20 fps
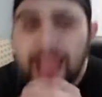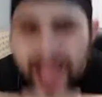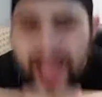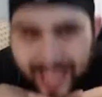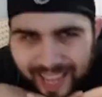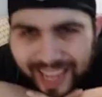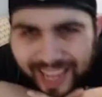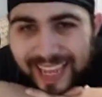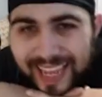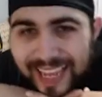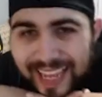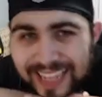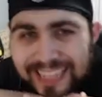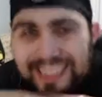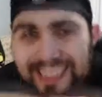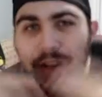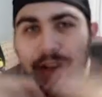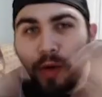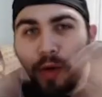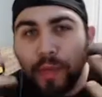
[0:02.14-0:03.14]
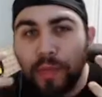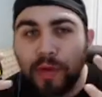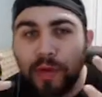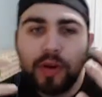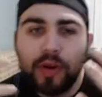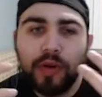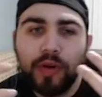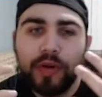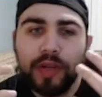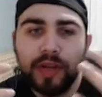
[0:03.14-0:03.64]
Hey guys,
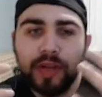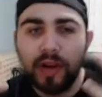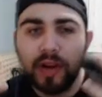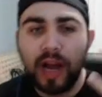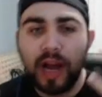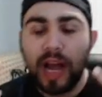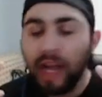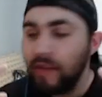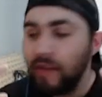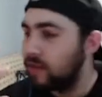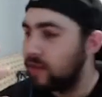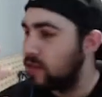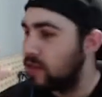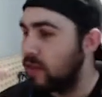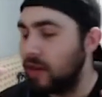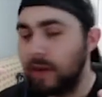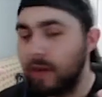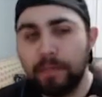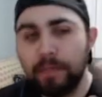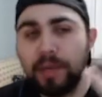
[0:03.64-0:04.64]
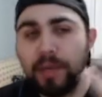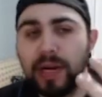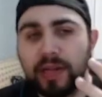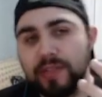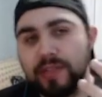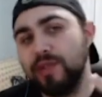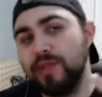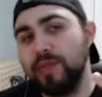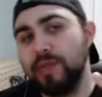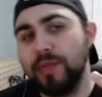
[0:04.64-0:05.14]
Alberto here. I haven't done a
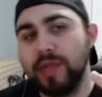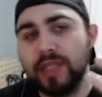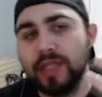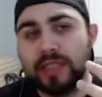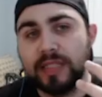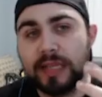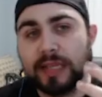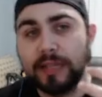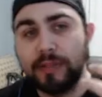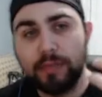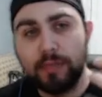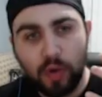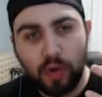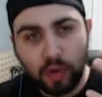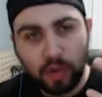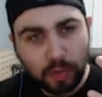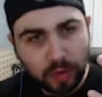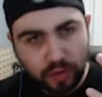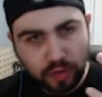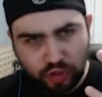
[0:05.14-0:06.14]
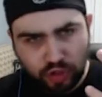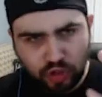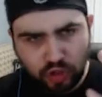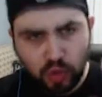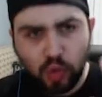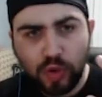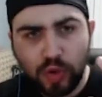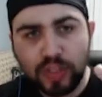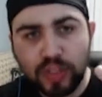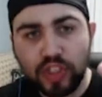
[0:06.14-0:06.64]
box opening since Pokemon
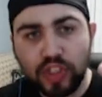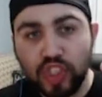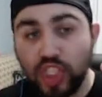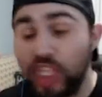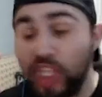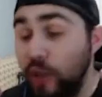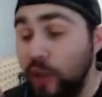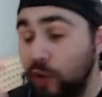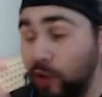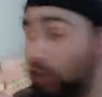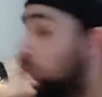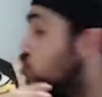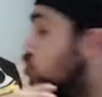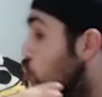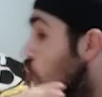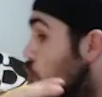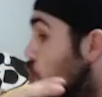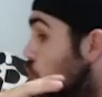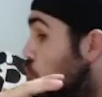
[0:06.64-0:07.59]
Sword and Shield. Sword and